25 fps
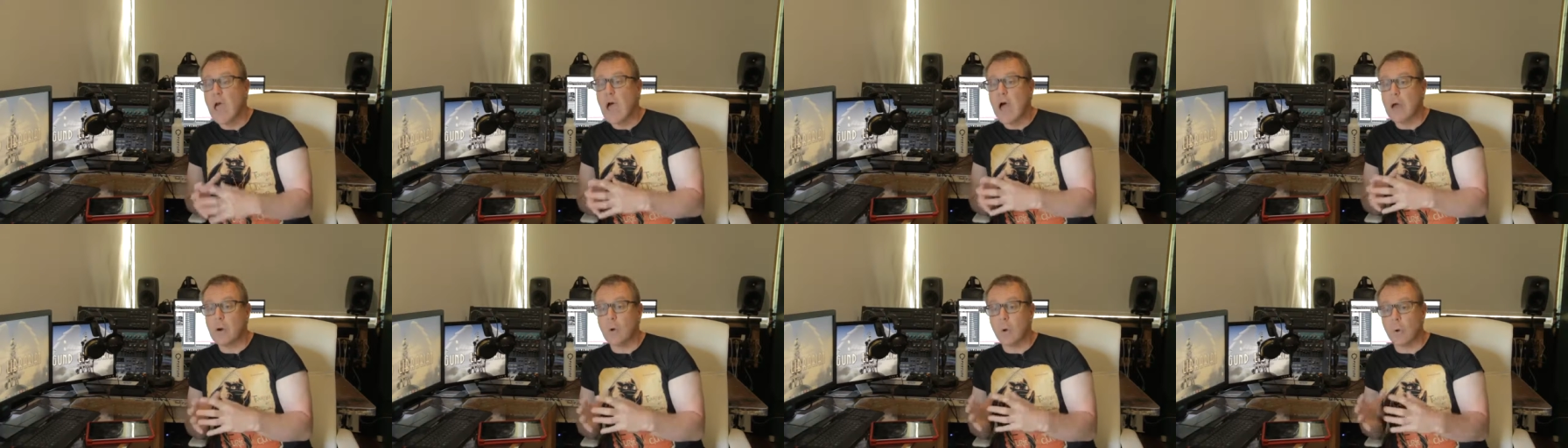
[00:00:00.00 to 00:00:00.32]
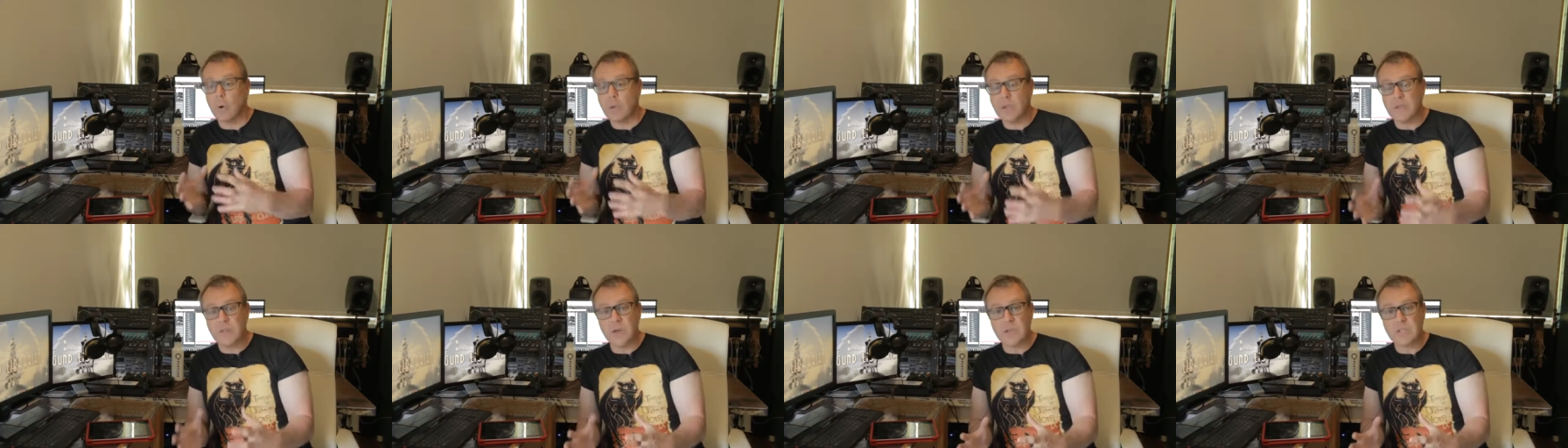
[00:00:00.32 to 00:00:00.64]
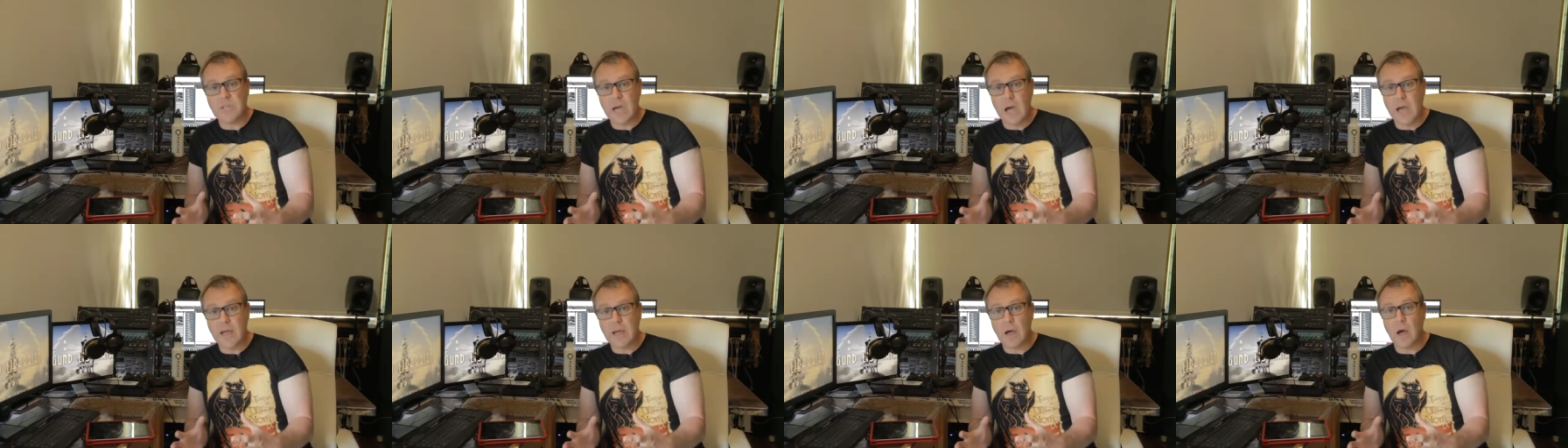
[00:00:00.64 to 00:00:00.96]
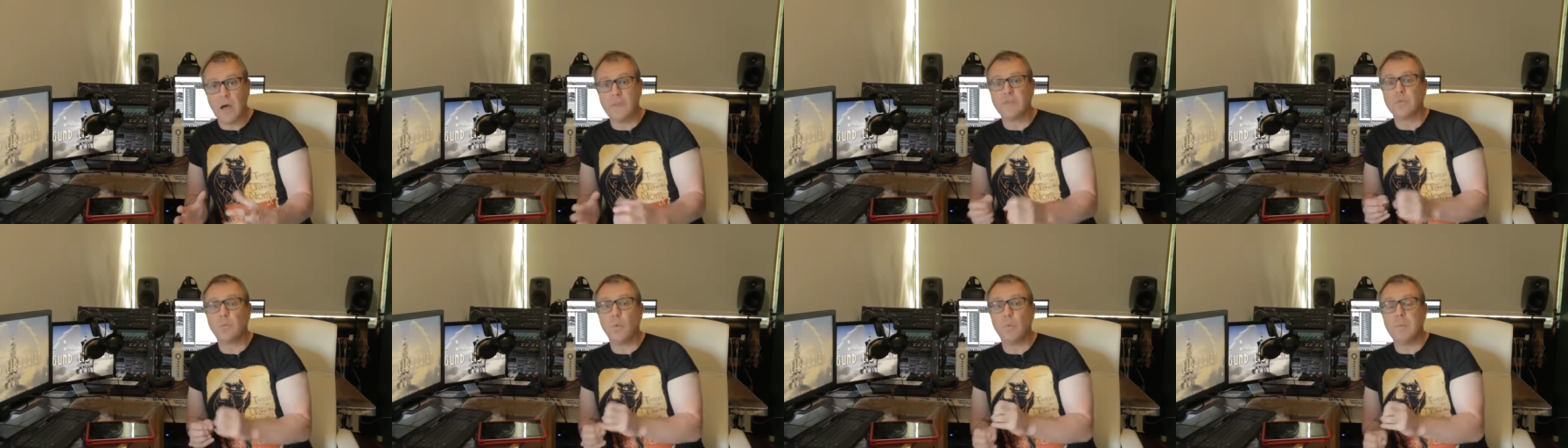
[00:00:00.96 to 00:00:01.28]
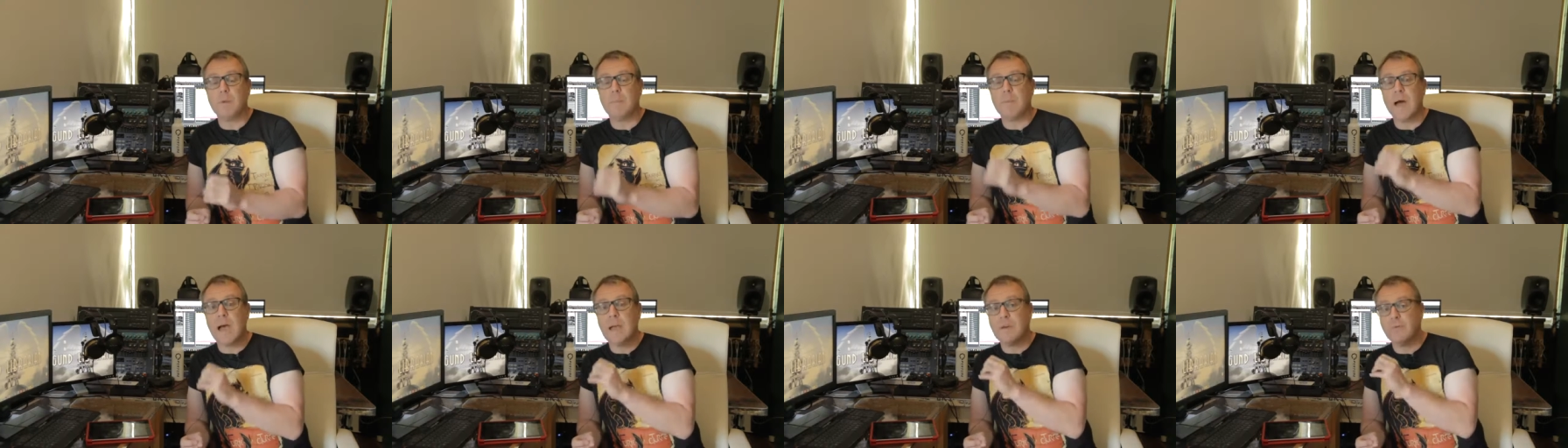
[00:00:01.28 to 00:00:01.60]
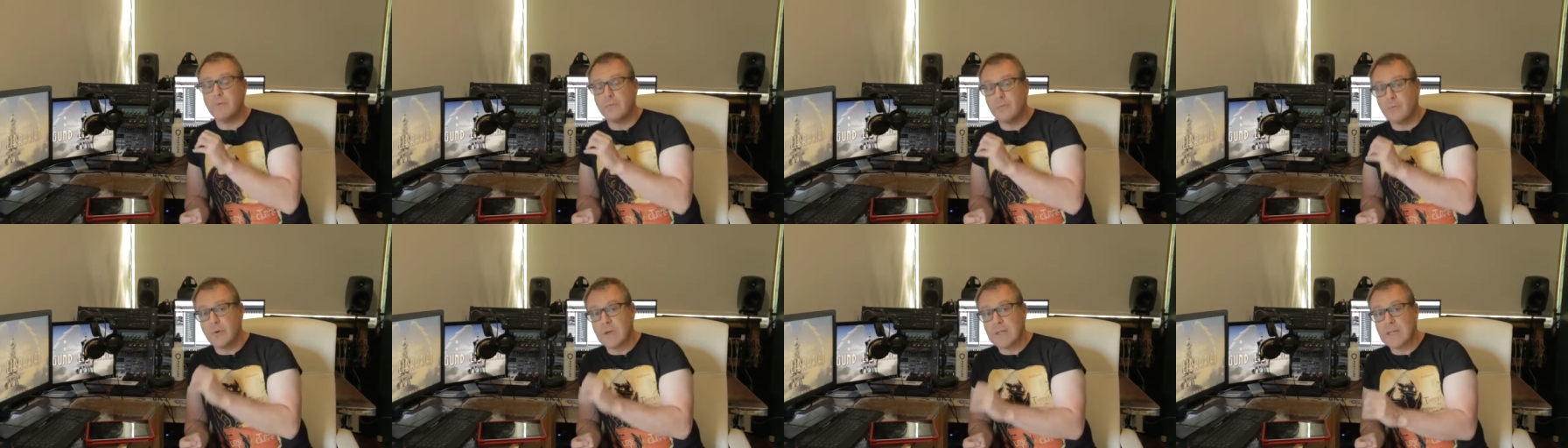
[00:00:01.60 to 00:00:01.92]
and all of those archives will be made
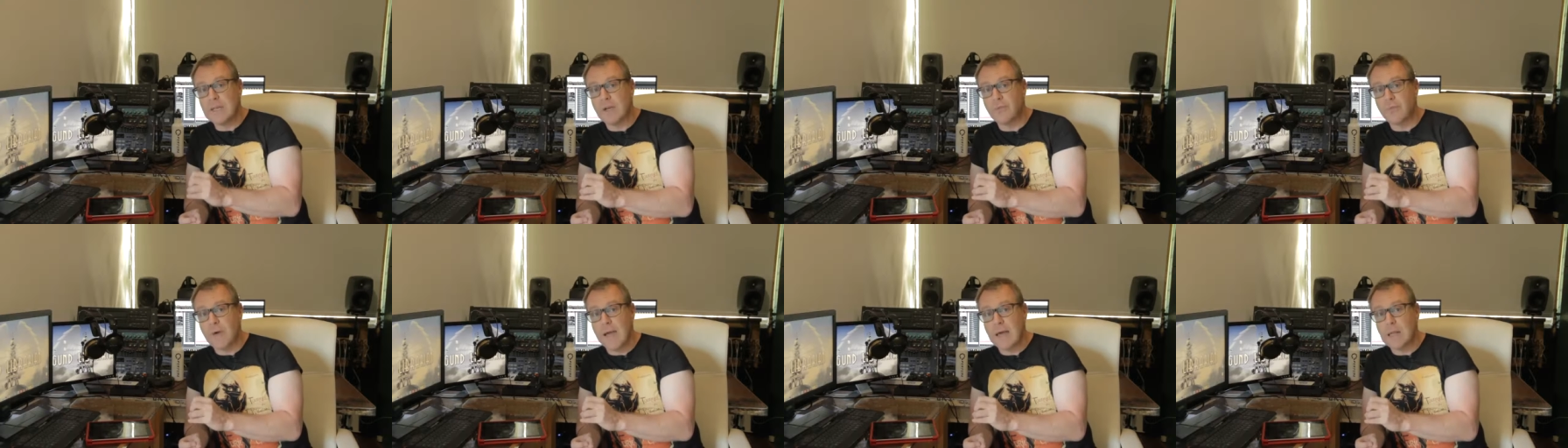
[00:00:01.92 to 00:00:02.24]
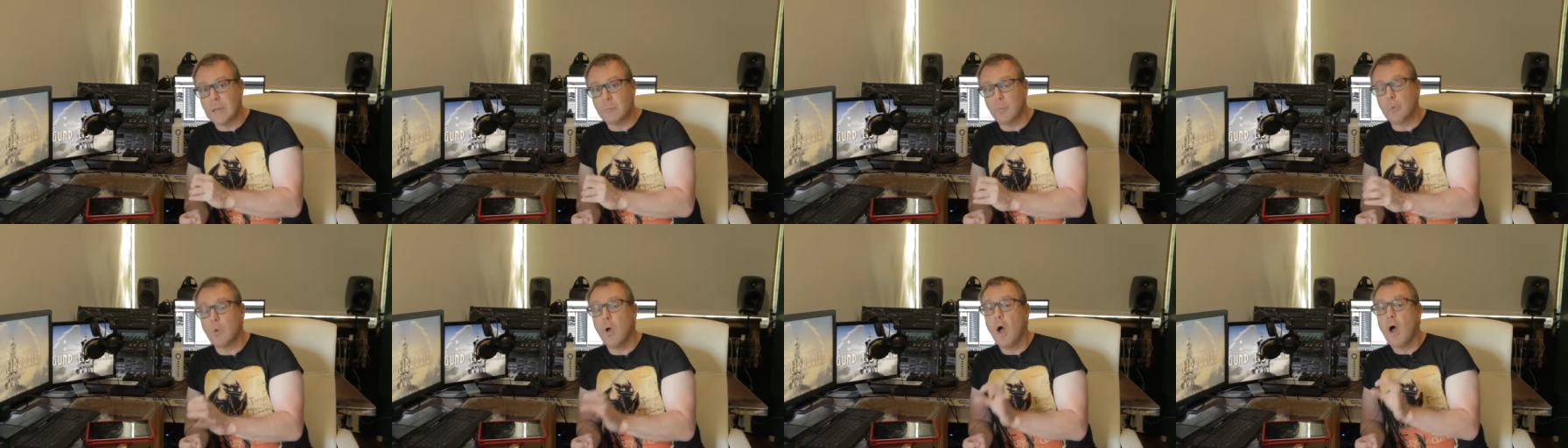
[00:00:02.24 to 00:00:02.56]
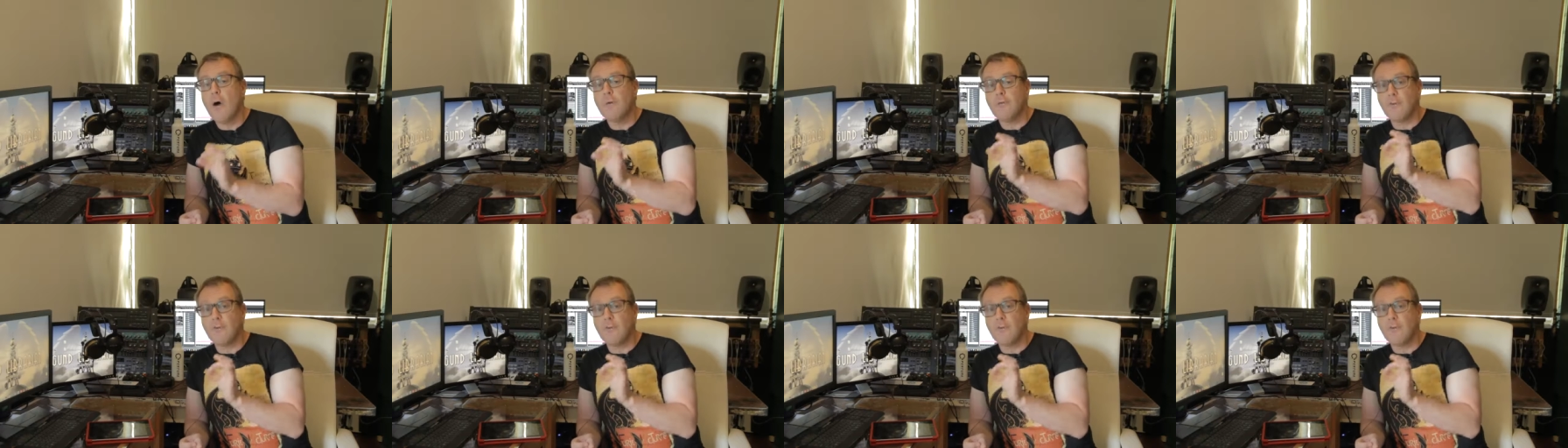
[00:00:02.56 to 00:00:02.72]
freely available